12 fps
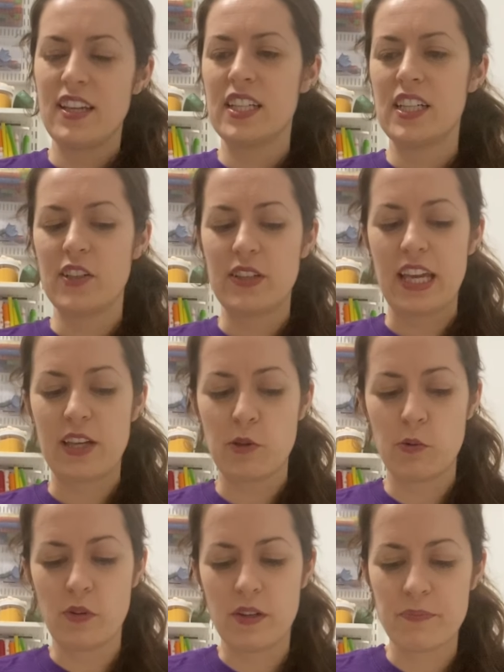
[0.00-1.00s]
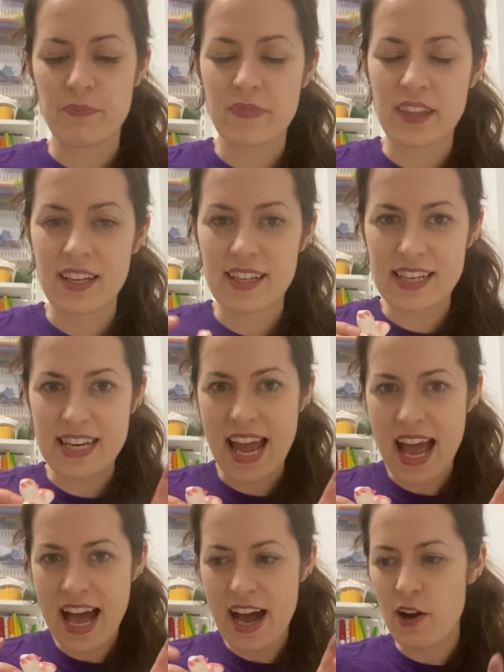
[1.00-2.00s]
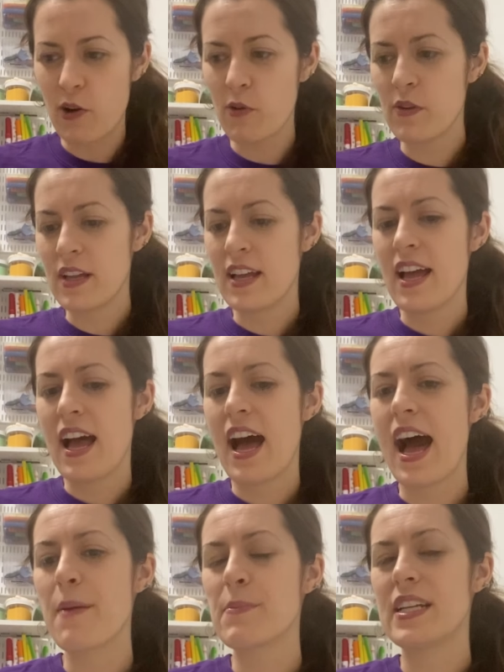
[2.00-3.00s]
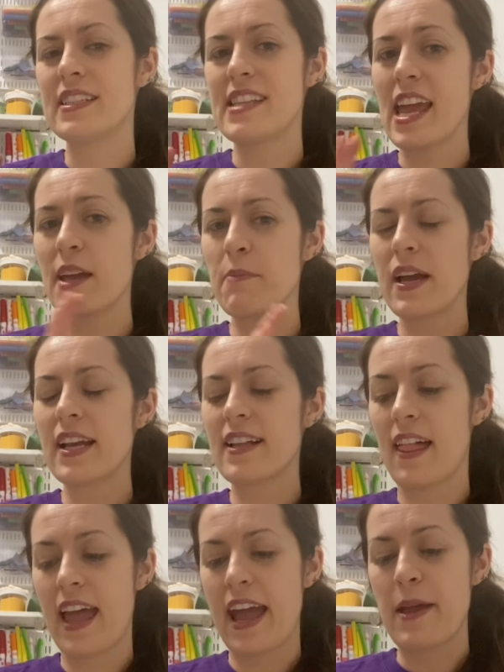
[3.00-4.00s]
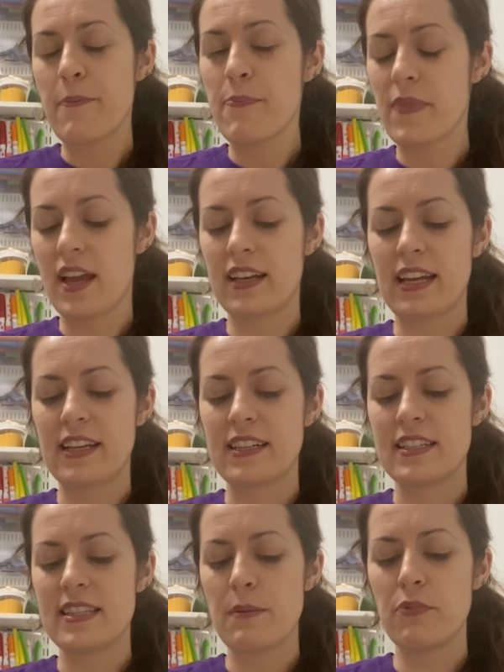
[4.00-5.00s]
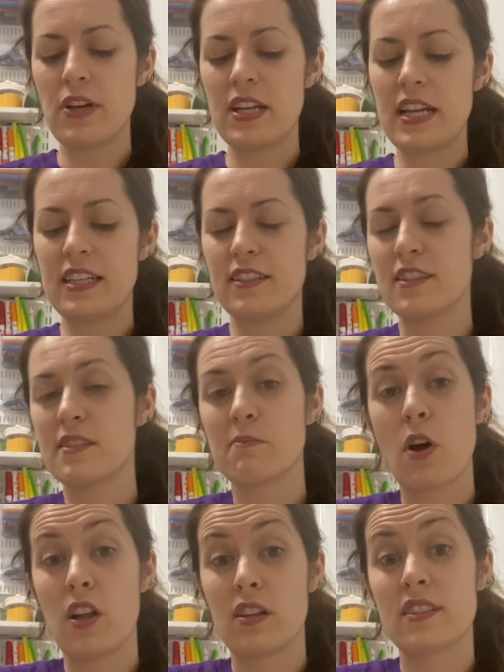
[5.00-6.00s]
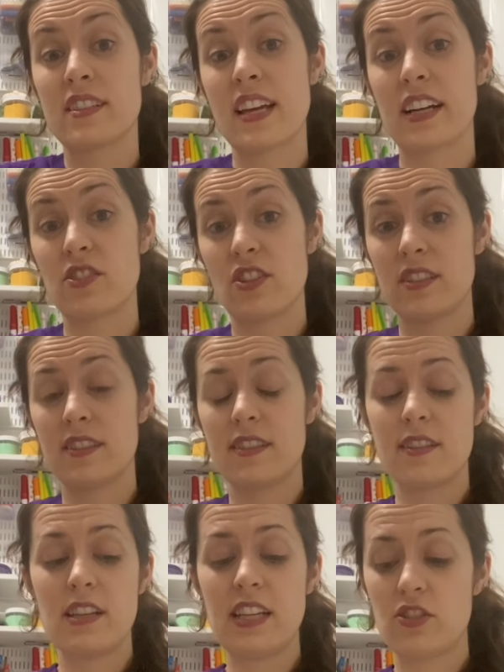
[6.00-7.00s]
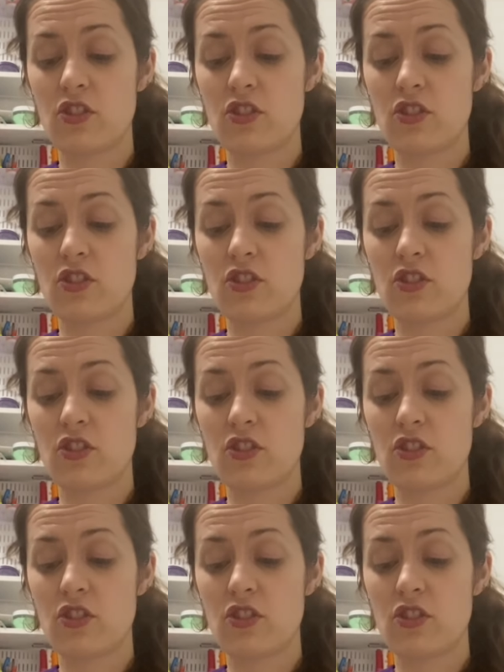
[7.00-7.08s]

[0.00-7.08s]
Okay, cool. Now, I'm gonna take my clay and I'm gonna separate it into smaller sections, each